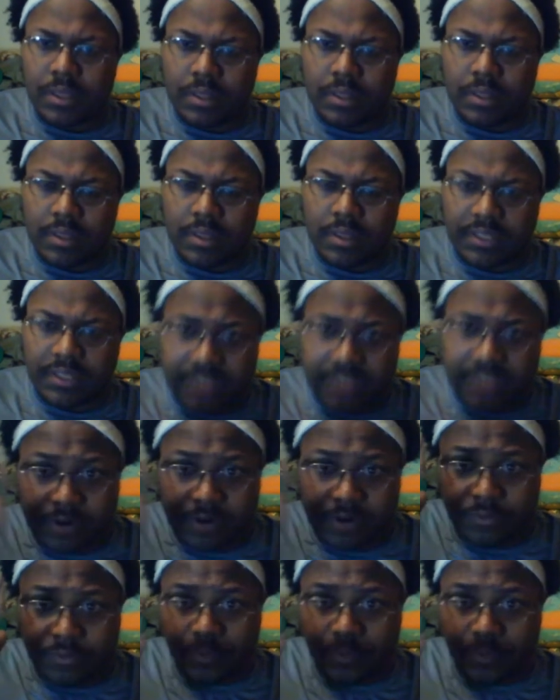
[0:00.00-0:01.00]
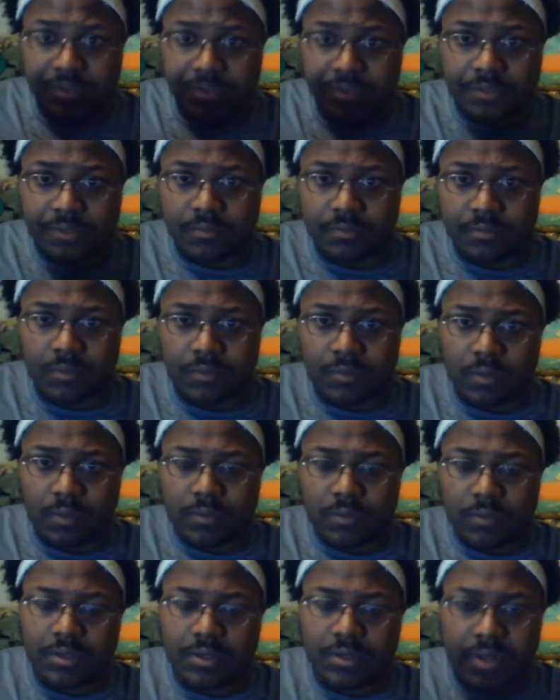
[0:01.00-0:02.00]
that's character voice.
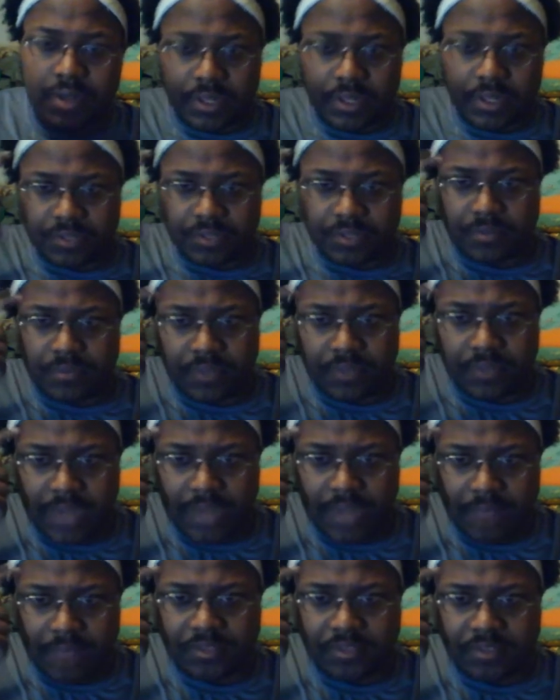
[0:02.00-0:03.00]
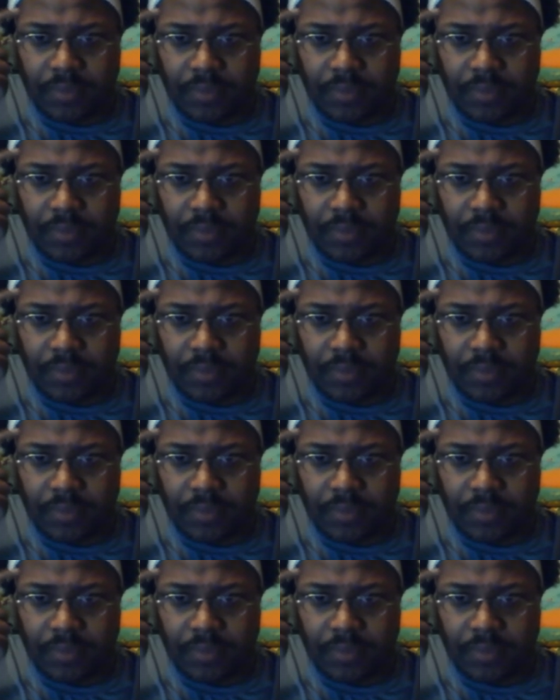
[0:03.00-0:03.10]
It's something that happens in my